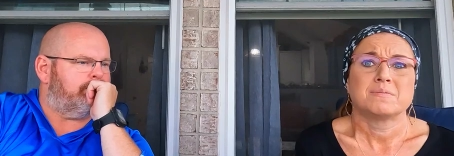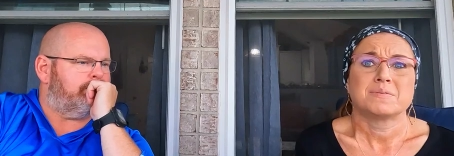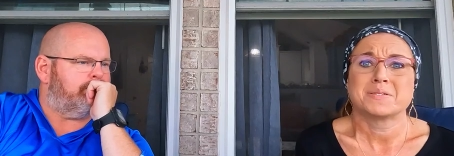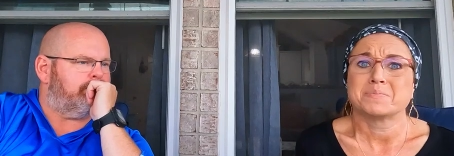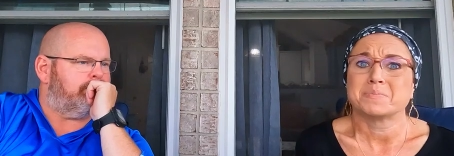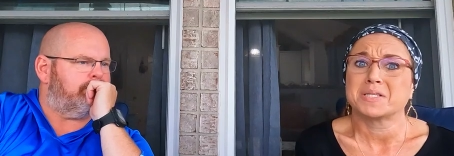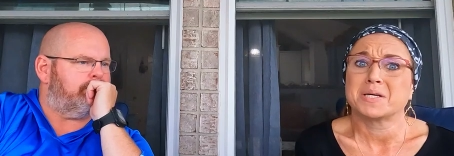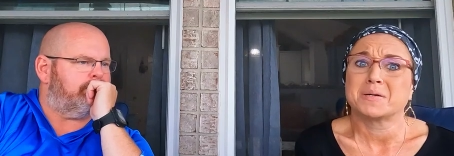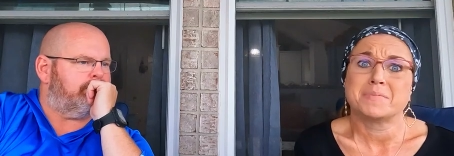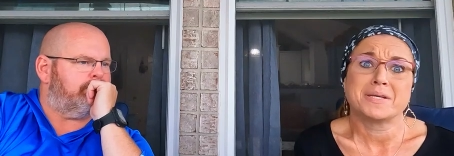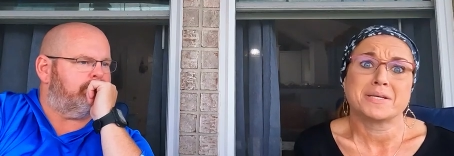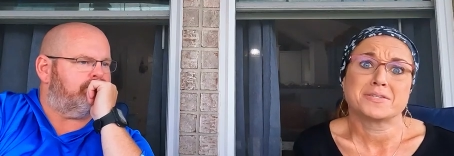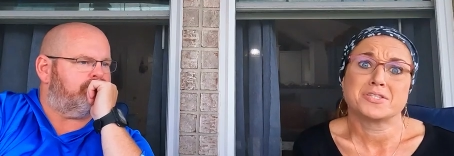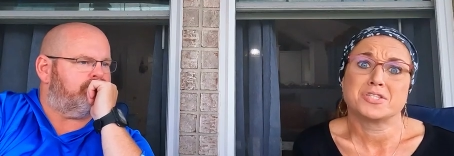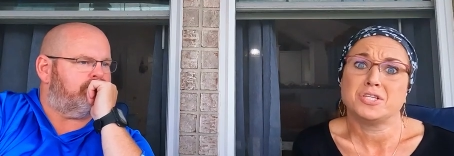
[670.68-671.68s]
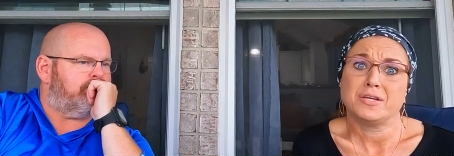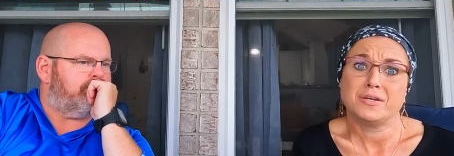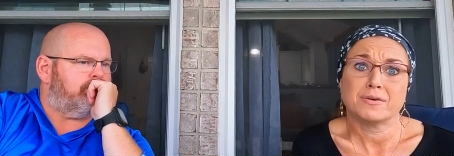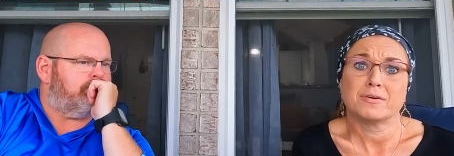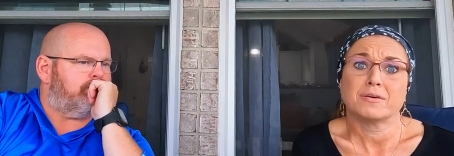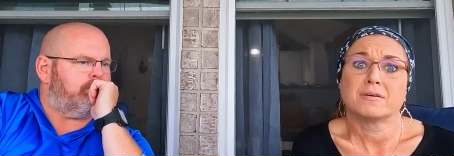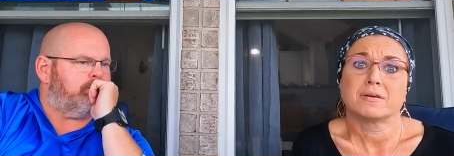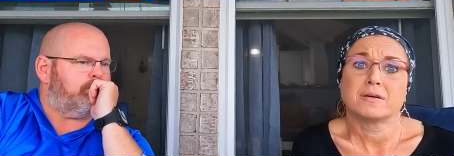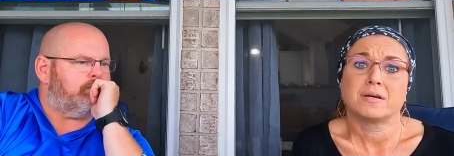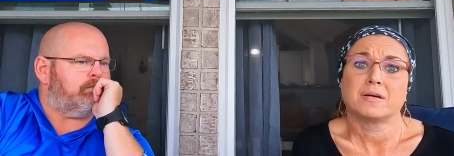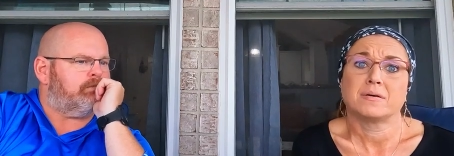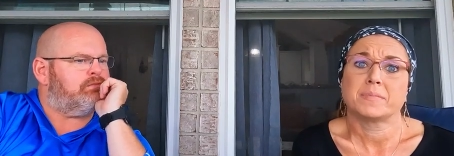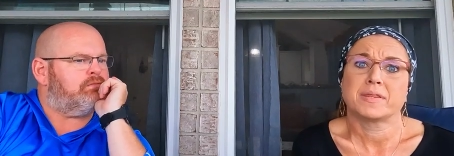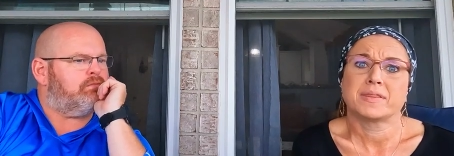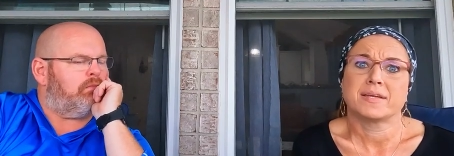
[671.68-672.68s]
Speaker 1: sometime next year.
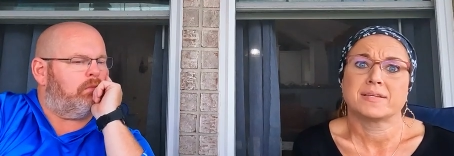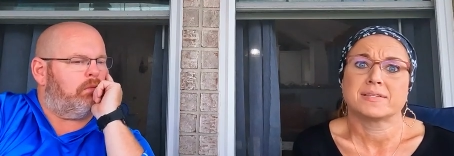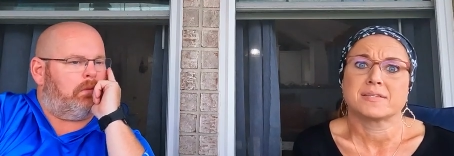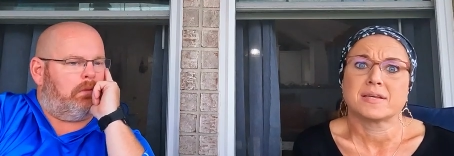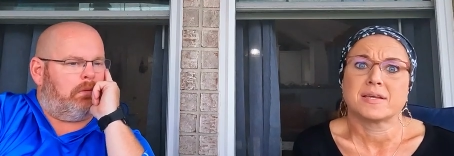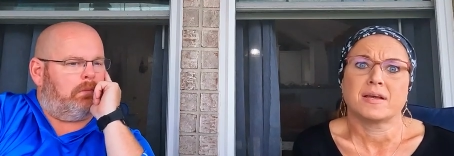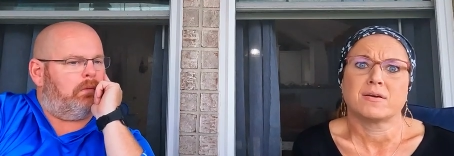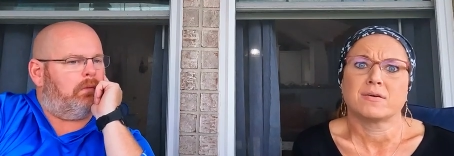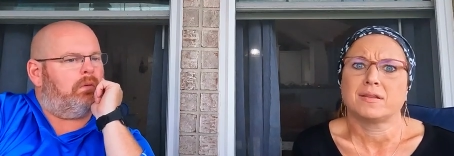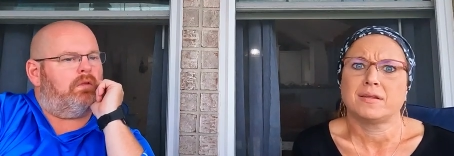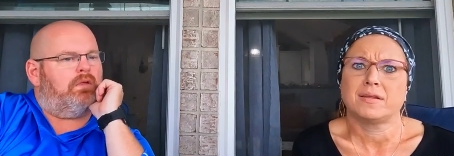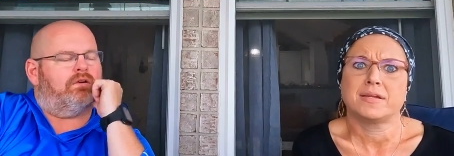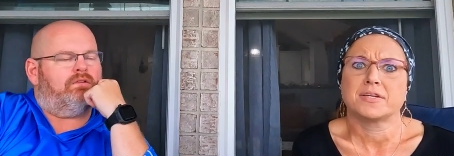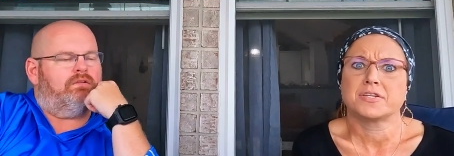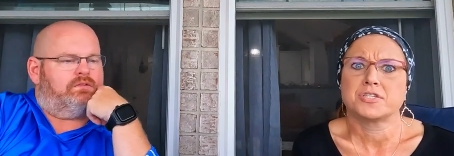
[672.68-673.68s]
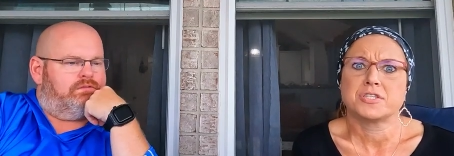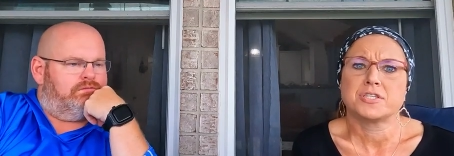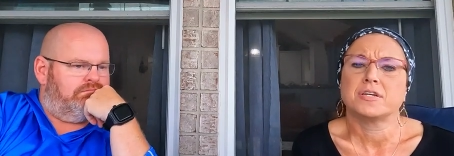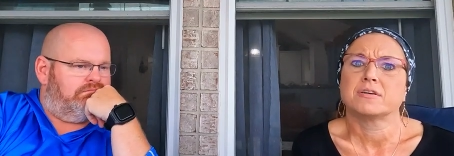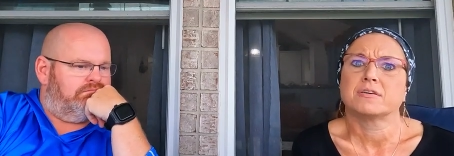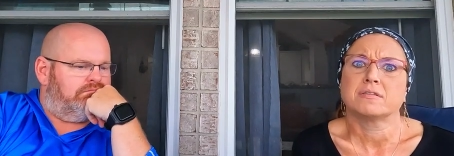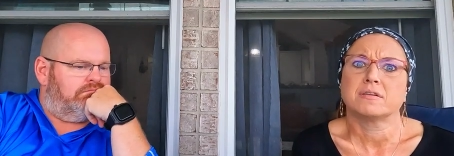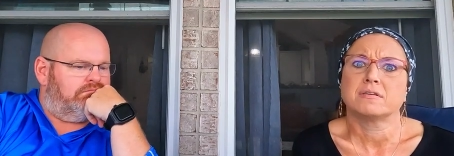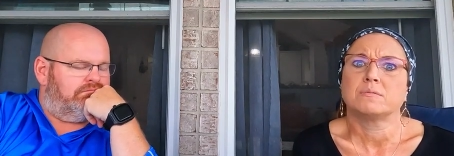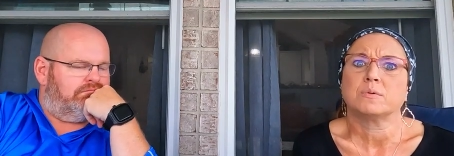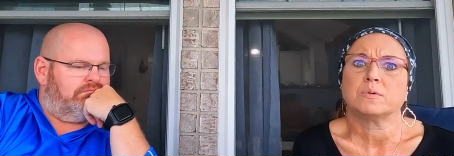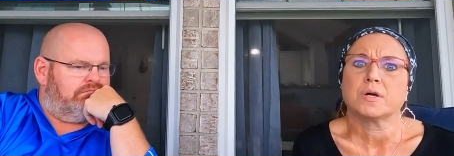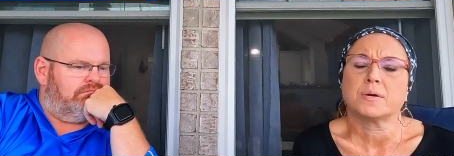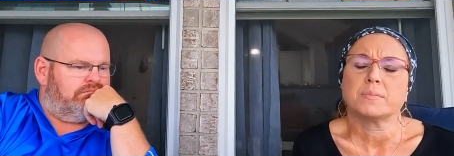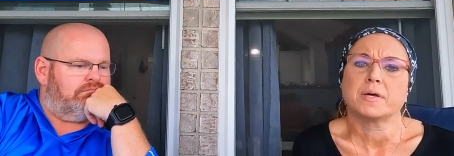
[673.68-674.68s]
Um, I think it's like early next year that
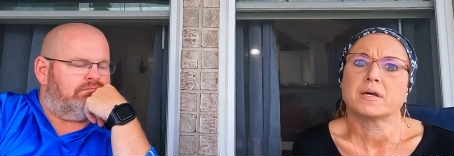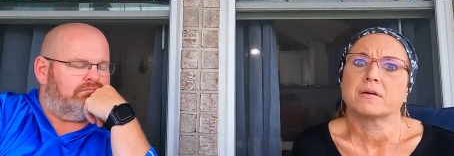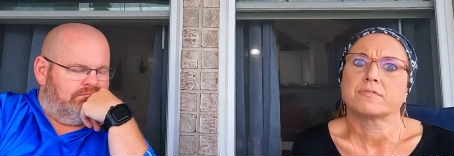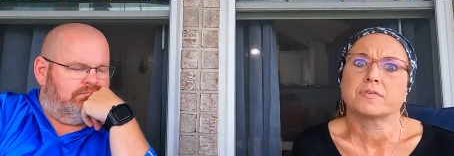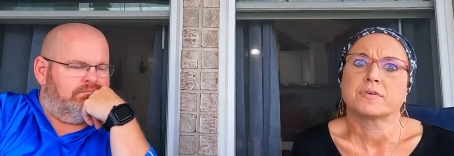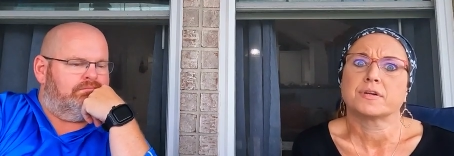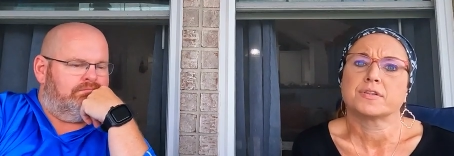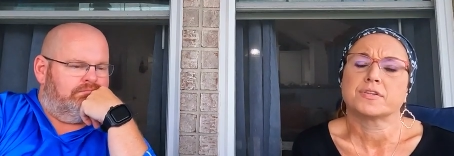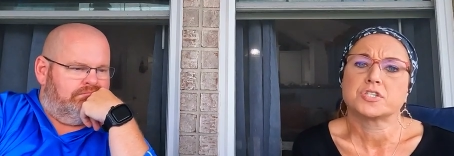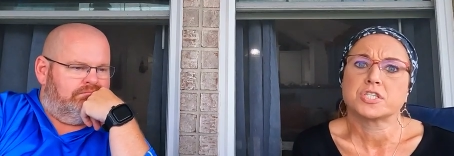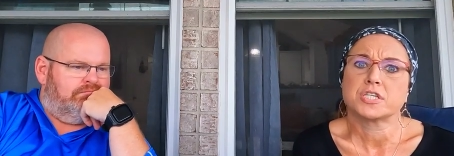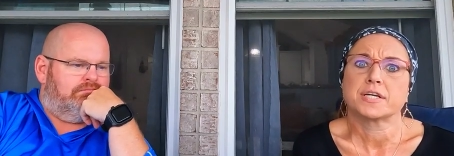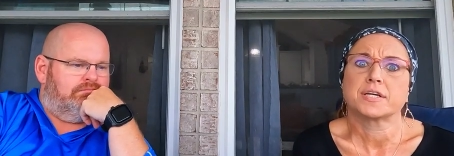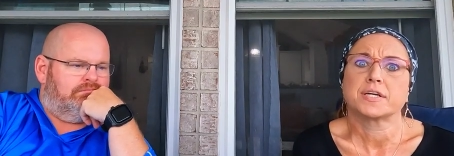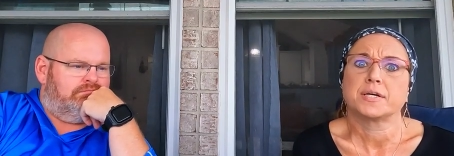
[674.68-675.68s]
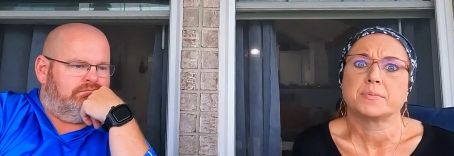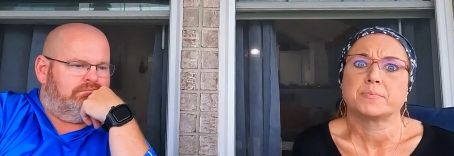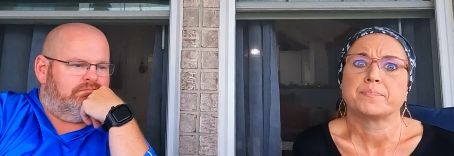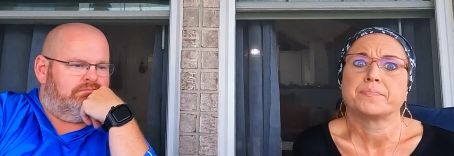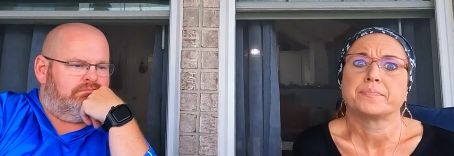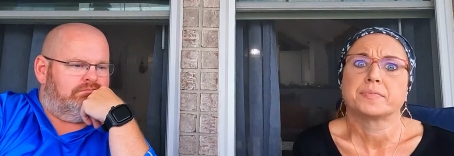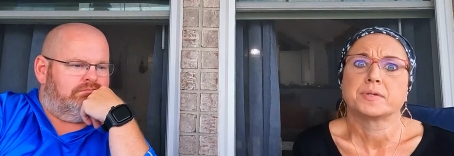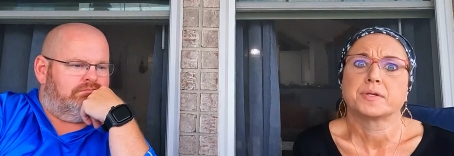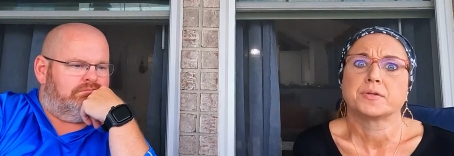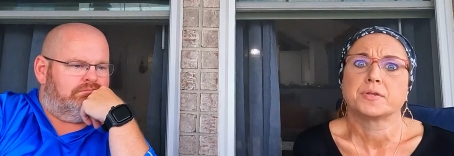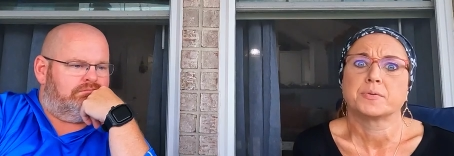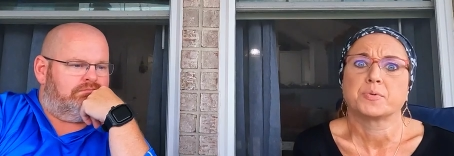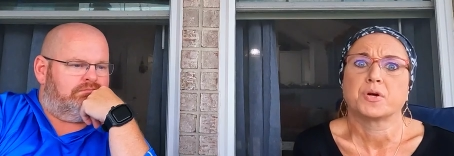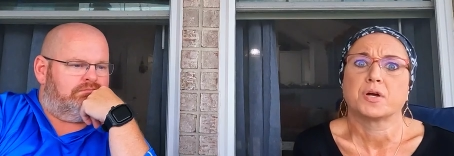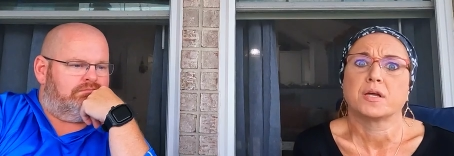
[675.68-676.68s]
we'll go back for another checkup on
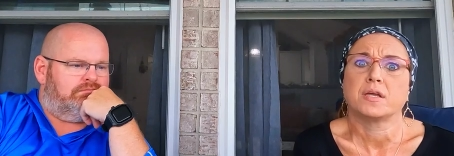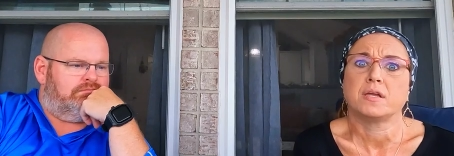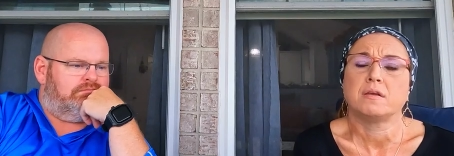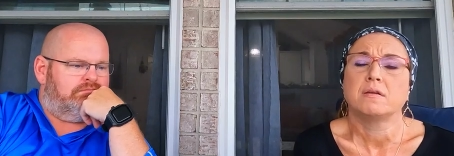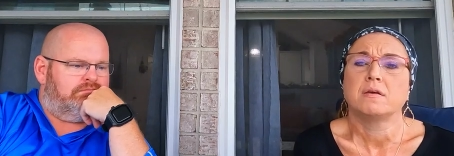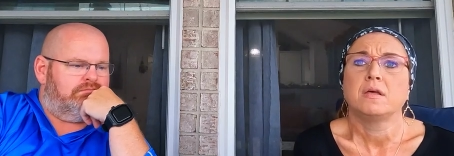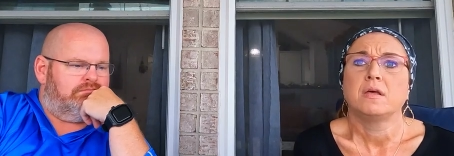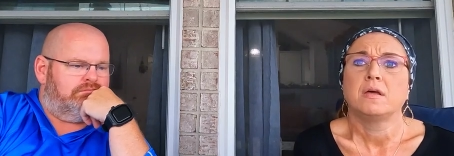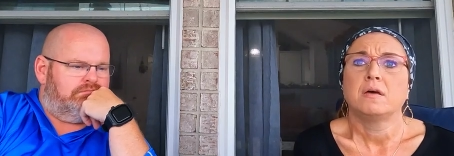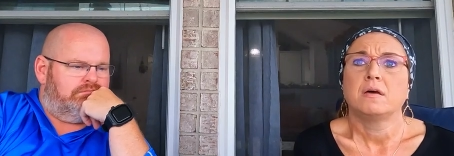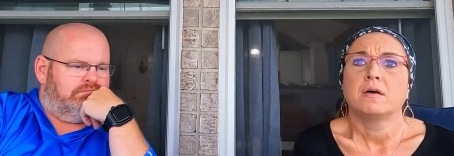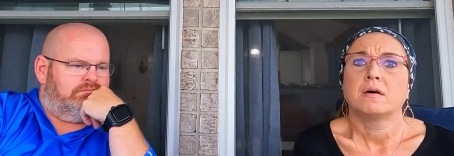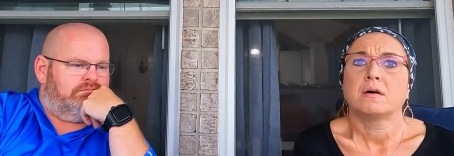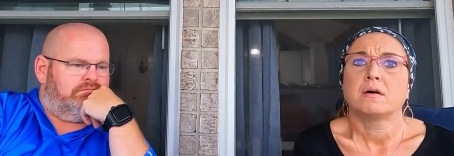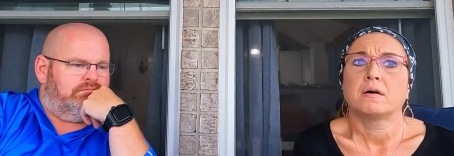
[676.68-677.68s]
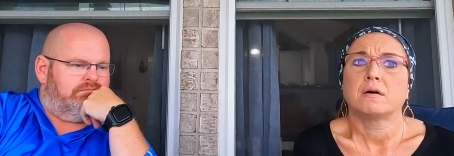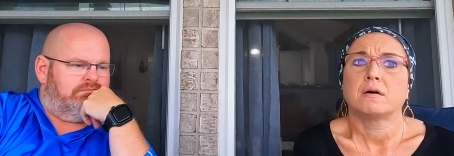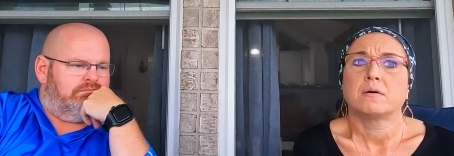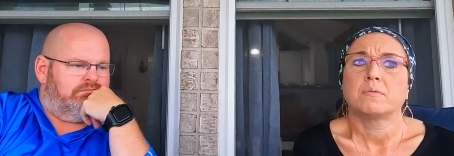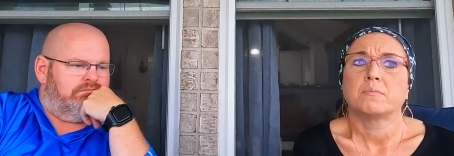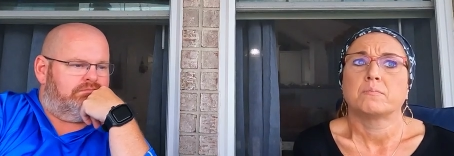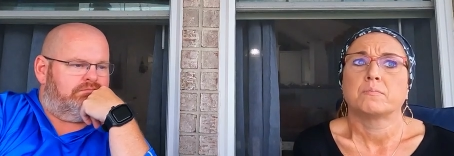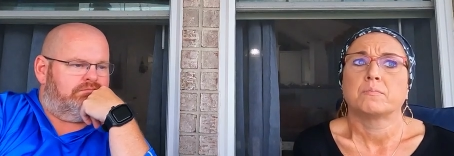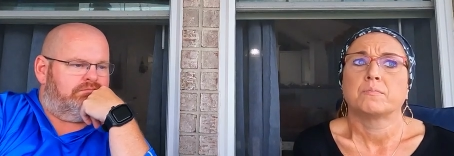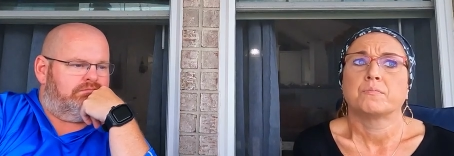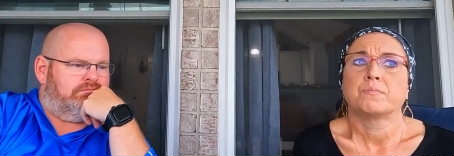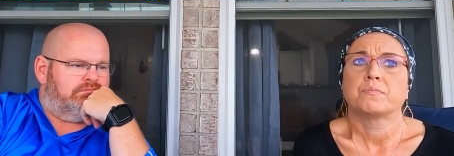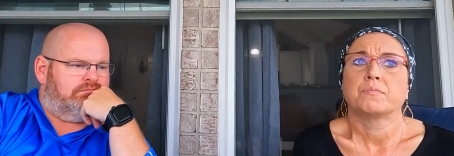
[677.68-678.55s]
the brain. Um,